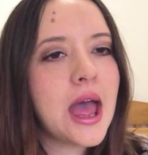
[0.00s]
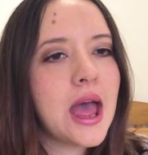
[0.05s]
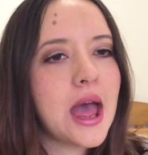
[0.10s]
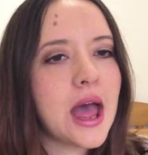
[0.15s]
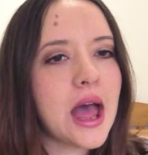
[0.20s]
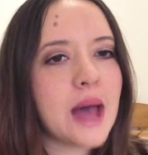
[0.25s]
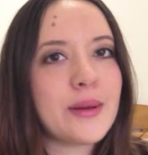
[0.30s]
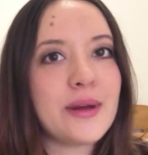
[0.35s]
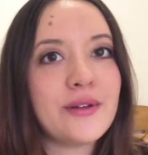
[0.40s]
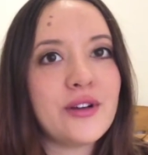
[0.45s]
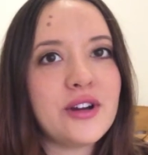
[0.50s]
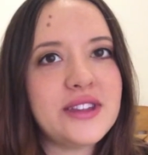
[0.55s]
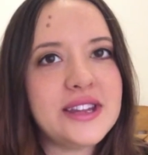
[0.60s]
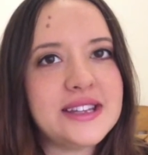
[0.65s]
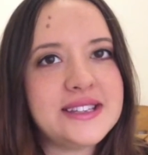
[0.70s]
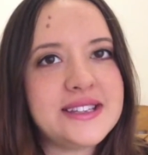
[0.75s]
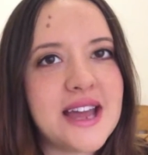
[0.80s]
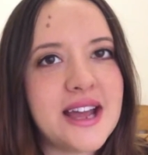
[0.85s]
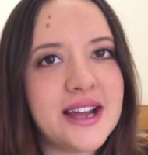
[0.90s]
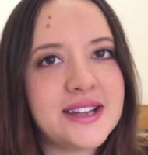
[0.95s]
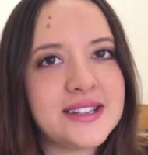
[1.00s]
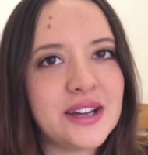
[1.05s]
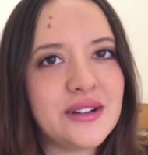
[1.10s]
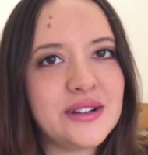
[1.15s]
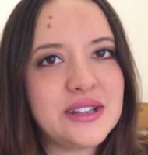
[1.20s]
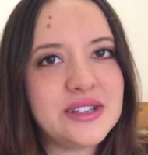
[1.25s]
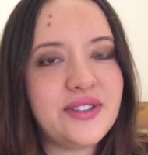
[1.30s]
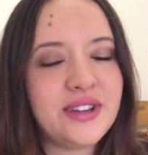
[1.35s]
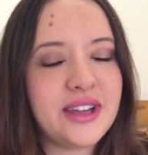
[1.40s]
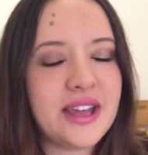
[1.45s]
I wrote these down because I
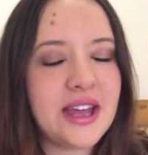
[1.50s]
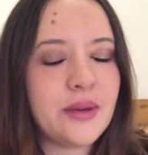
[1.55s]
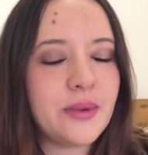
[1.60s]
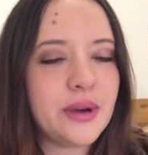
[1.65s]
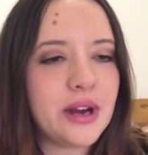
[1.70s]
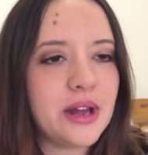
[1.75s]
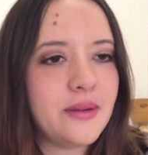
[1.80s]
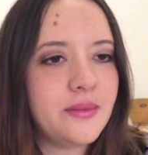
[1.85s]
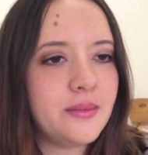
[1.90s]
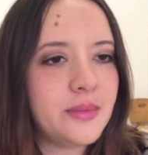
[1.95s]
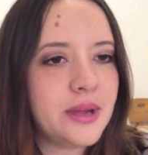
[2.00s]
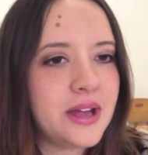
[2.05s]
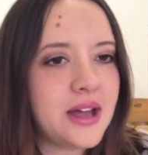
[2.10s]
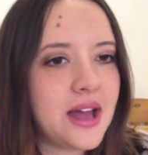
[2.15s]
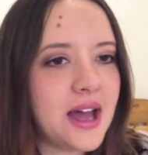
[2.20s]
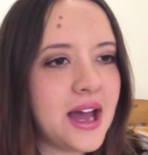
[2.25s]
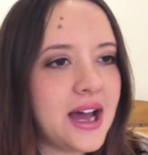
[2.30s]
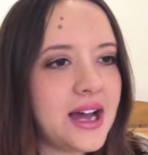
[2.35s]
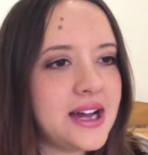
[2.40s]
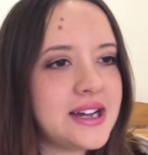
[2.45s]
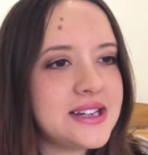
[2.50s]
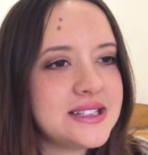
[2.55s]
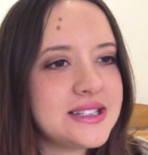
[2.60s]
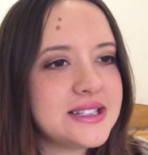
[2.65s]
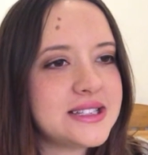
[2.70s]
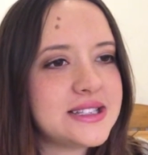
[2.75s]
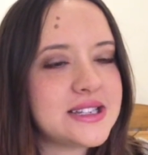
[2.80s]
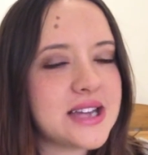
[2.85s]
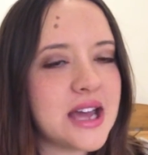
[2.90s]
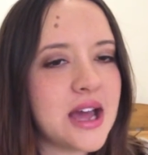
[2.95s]
always forget when I'm
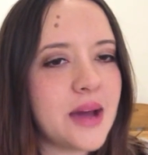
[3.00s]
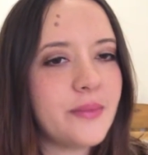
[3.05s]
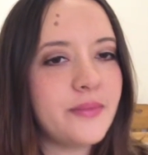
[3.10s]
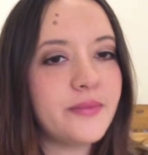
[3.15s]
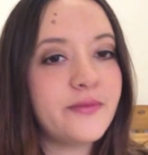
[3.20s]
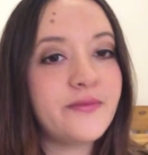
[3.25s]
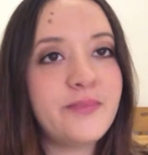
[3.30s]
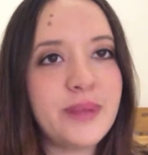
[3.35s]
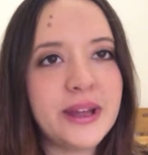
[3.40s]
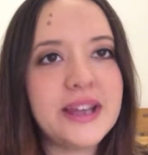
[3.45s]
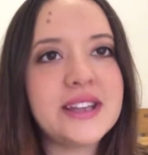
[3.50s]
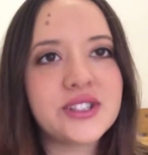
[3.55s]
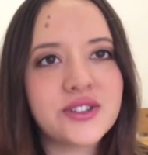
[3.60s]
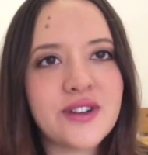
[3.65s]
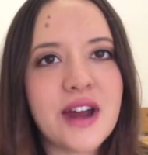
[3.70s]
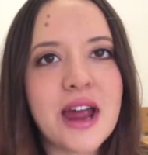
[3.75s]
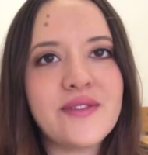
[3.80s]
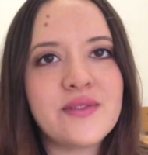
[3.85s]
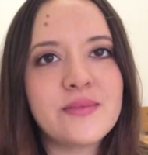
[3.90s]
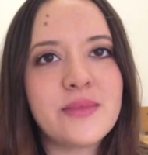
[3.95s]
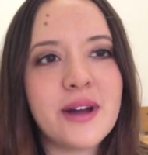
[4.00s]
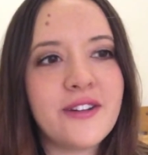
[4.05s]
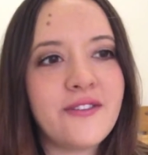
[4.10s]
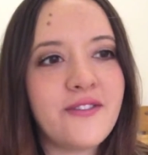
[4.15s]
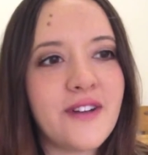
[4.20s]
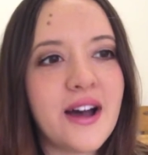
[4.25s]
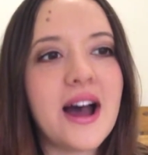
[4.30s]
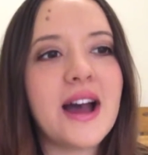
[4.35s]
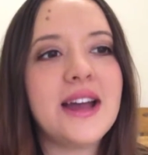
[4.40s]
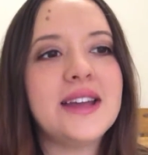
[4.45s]
asked. Biggest craving by
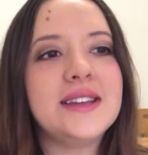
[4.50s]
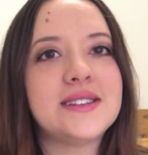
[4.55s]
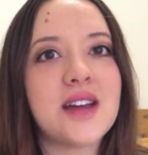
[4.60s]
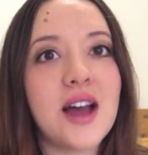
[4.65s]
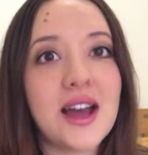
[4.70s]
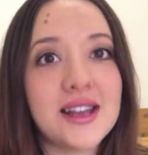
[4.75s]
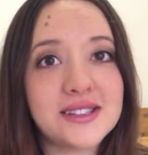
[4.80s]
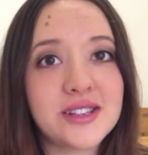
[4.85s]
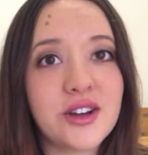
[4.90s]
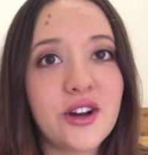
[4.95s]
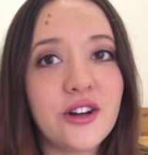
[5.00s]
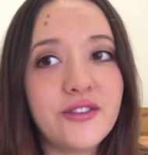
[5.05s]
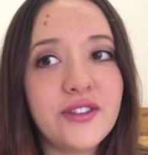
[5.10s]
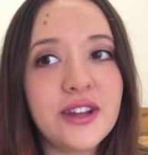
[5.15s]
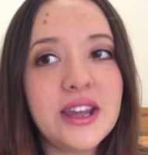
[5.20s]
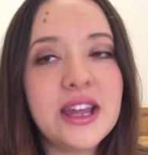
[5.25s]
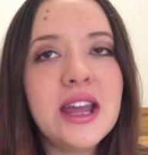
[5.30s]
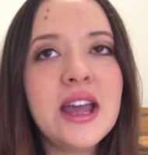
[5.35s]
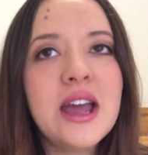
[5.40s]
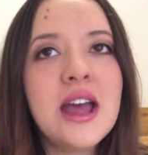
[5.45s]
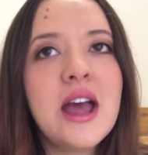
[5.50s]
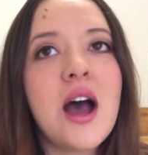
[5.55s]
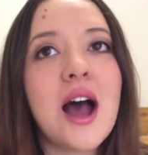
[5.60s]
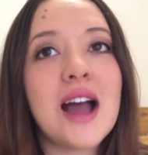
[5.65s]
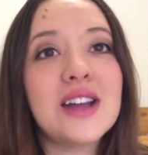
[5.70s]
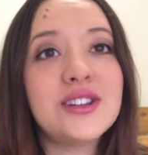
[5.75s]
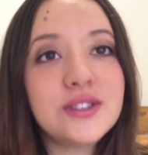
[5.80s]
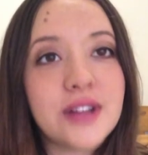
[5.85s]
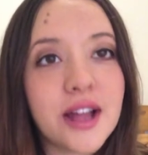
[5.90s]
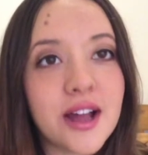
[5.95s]
far is iced coffee.
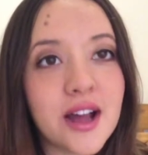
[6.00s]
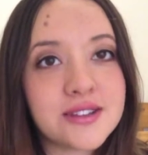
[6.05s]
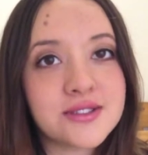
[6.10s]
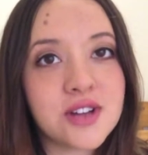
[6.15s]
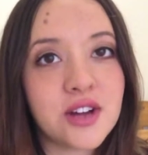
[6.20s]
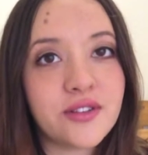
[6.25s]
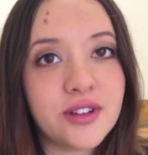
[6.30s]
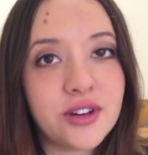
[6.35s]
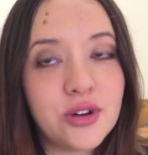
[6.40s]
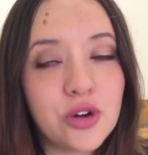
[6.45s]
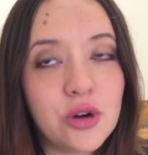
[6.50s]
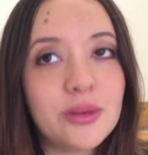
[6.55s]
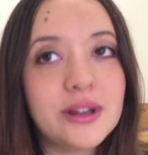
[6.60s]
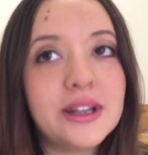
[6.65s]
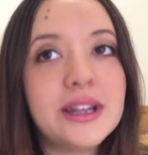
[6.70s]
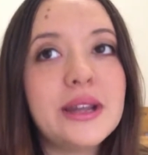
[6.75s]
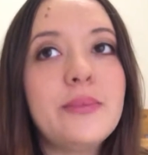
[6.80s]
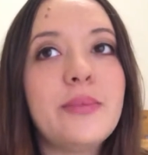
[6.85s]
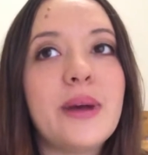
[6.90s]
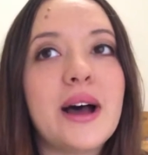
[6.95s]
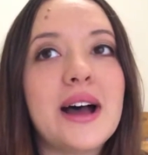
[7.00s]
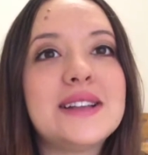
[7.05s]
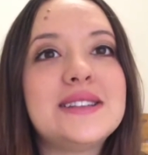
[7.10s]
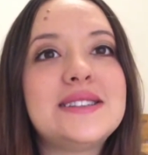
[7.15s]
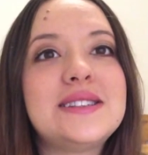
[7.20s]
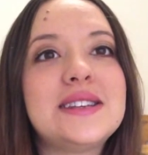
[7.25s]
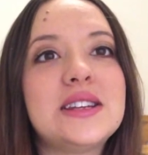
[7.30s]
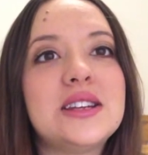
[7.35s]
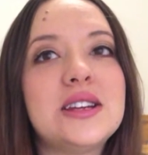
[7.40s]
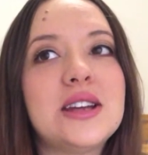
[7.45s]
I do like iced coffee normally,
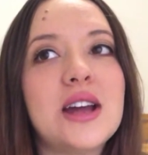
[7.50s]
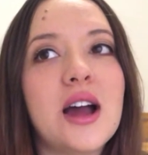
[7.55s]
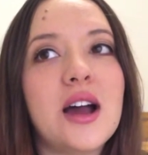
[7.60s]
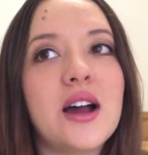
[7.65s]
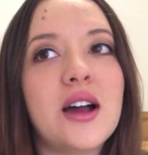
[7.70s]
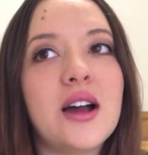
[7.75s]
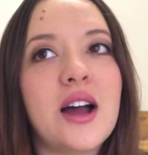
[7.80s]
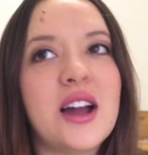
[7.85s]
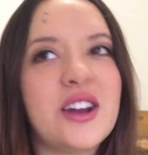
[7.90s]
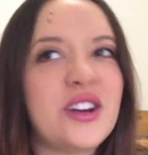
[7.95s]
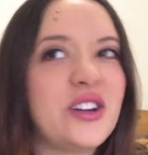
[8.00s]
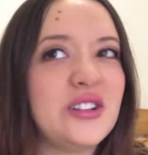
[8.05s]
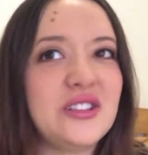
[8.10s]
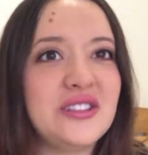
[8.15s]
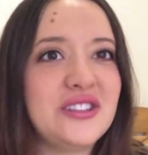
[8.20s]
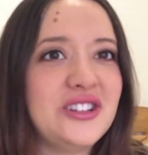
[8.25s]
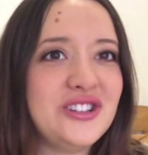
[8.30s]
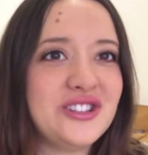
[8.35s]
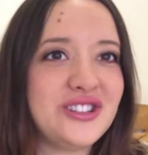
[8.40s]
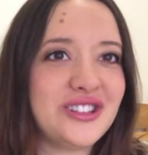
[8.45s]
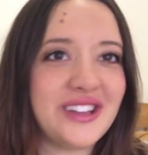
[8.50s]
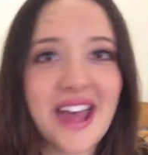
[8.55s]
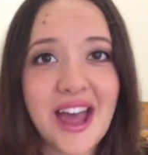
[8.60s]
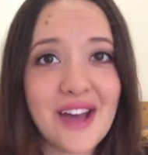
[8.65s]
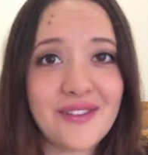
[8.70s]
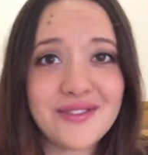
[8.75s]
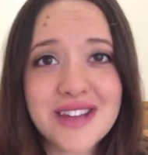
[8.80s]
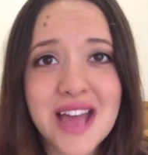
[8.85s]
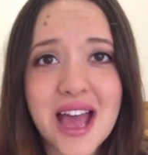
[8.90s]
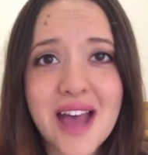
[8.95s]
but I don't usually
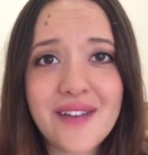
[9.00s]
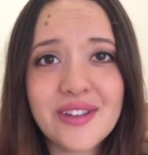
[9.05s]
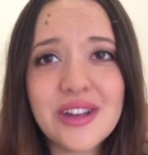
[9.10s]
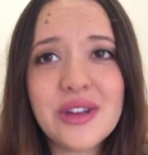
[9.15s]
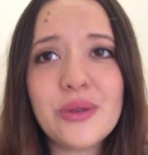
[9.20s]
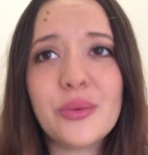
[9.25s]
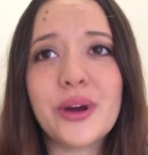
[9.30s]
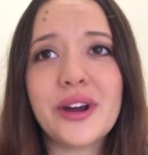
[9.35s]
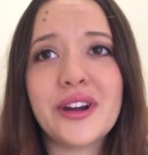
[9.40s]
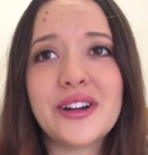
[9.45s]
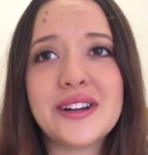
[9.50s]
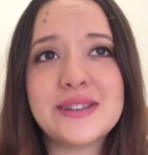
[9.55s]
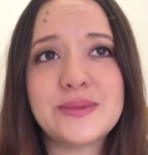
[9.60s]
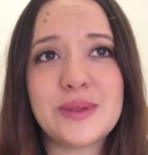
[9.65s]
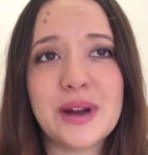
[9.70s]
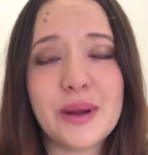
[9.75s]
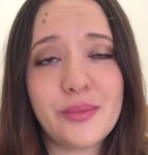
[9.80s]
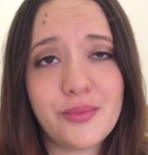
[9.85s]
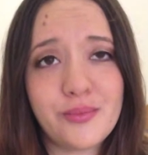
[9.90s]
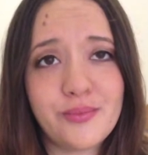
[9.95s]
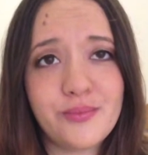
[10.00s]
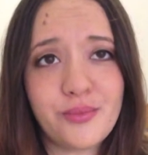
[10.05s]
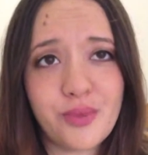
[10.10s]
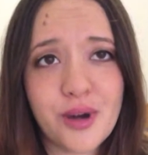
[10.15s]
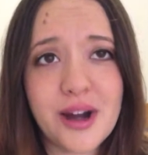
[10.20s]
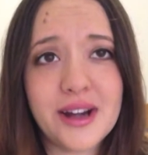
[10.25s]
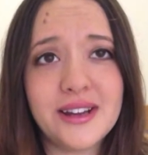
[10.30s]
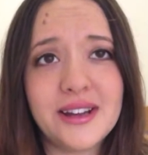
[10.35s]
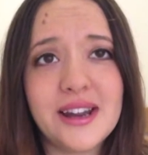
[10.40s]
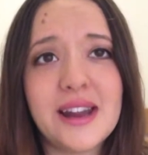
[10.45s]
have to have it. Whereas when I'm
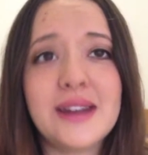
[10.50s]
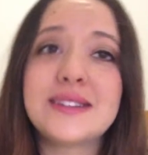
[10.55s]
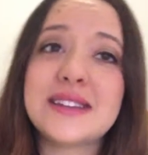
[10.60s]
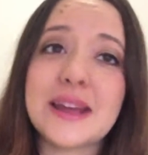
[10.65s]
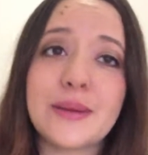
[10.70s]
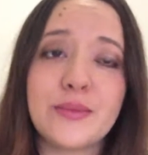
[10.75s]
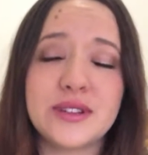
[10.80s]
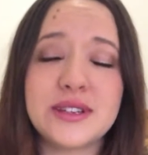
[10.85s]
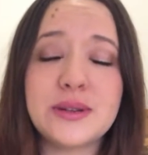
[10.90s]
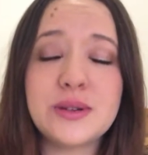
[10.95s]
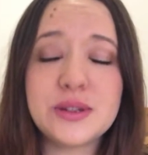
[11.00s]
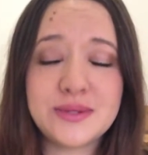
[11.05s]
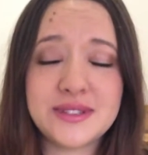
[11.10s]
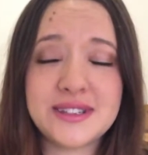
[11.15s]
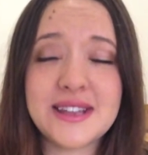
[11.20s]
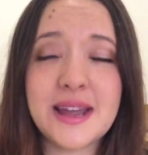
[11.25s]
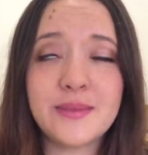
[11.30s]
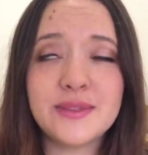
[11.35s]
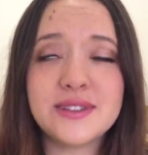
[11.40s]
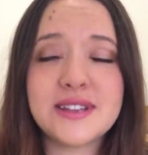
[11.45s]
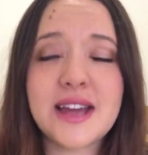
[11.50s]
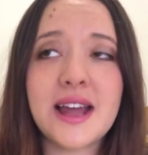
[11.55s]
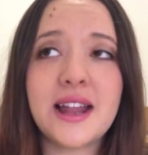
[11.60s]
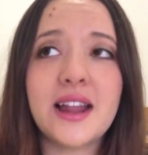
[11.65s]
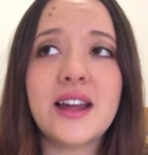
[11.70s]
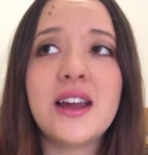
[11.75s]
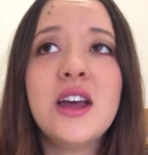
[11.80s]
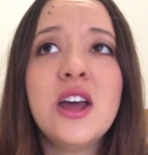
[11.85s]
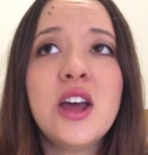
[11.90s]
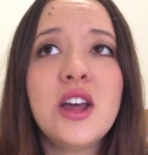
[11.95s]
pregnant, and it was the same with
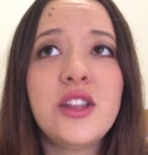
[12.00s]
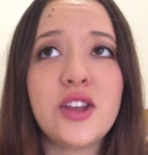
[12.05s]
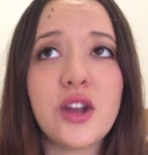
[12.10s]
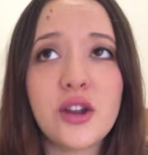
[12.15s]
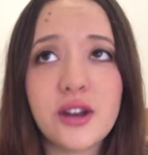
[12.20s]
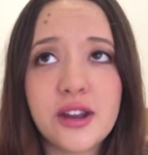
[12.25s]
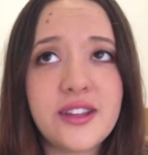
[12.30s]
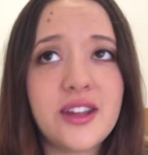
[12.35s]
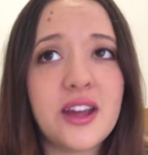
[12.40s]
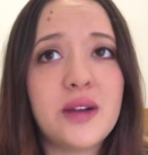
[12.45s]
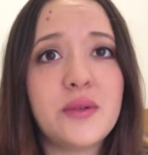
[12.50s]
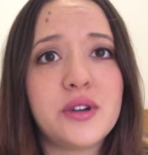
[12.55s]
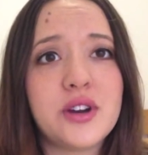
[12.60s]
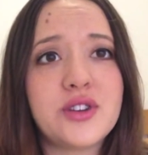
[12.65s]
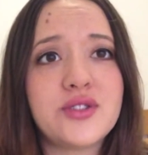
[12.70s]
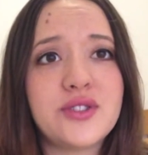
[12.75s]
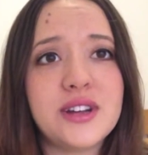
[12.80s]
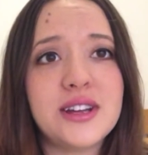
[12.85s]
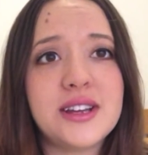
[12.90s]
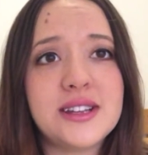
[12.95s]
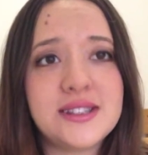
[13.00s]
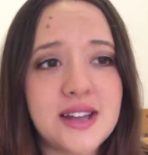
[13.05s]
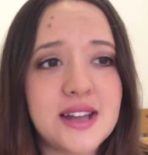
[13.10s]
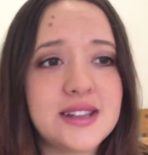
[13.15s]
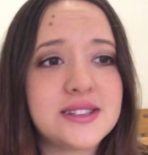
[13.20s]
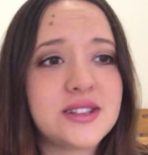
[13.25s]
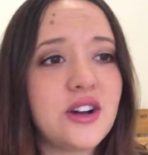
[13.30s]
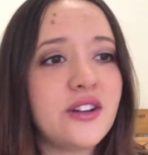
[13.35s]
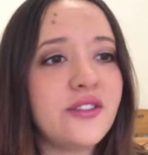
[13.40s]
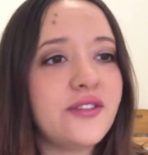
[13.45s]
Taylor, the only thing I want to drink is
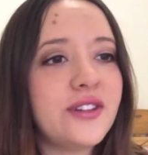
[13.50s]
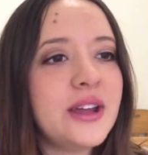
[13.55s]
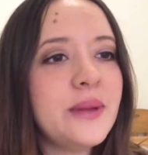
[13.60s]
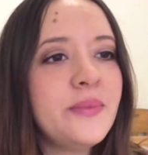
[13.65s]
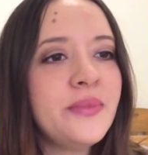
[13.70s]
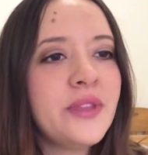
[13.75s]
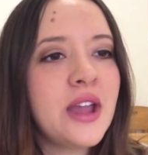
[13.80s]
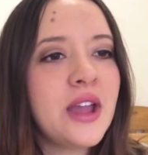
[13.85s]
iced coffee.